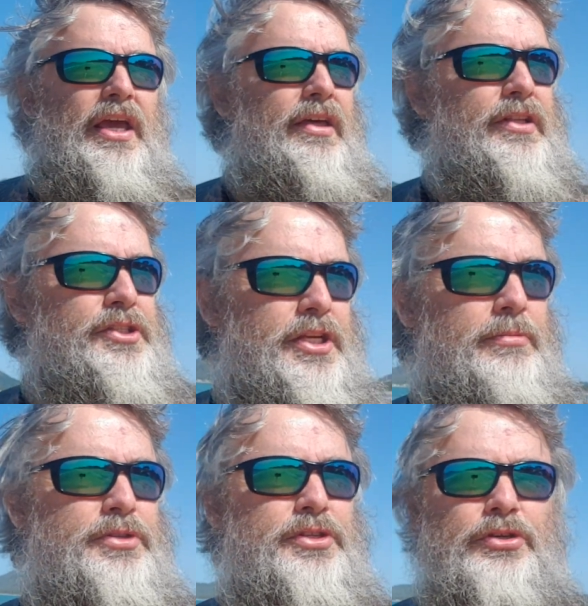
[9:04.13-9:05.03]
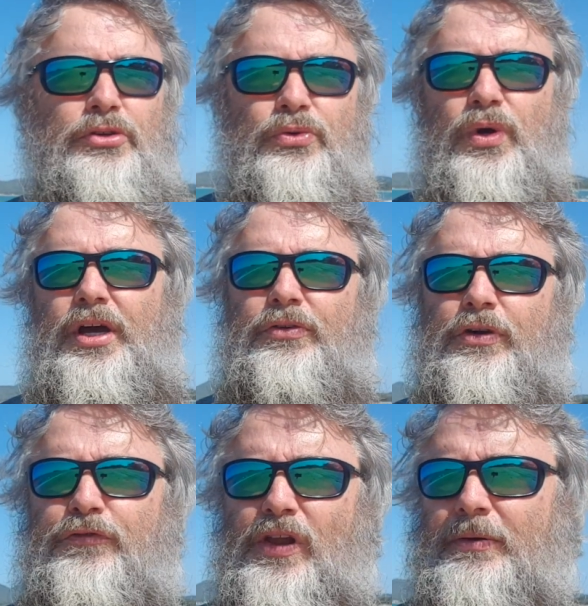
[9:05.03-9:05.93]
here that seems to
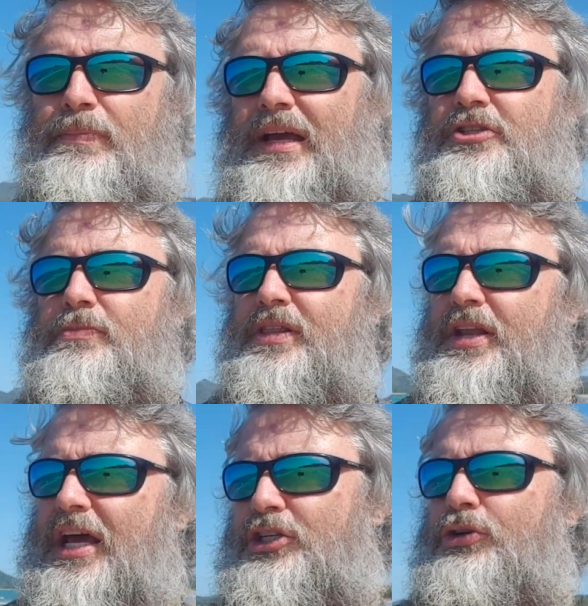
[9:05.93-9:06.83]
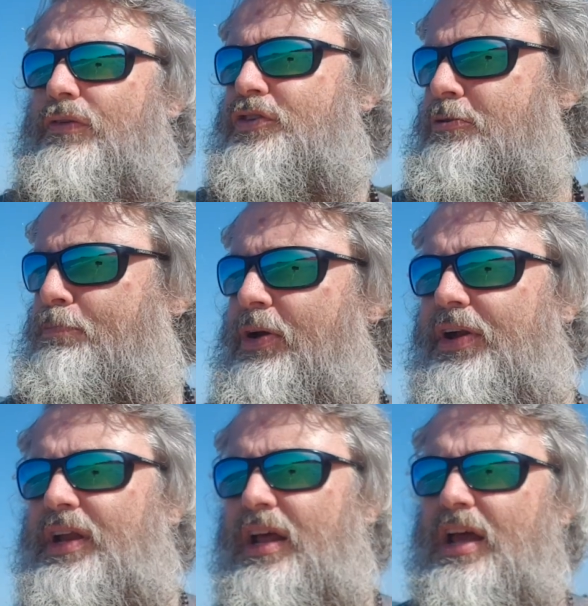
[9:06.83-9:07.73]
reflect back to me the nature of spirit.